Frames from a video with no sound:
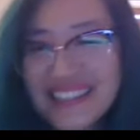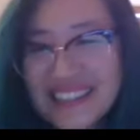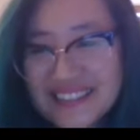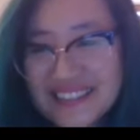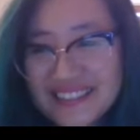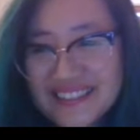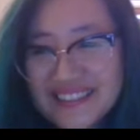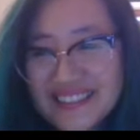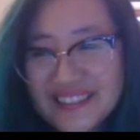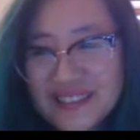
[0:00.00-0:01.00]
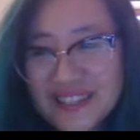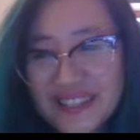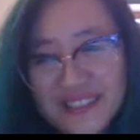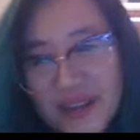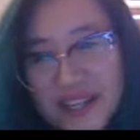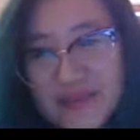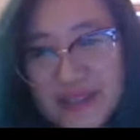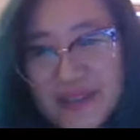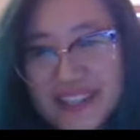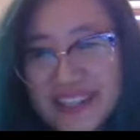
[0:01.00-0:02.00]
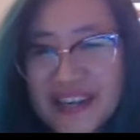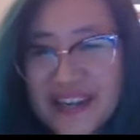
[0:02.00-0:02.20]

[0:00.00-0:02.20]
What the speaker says: It's it's quite a big one.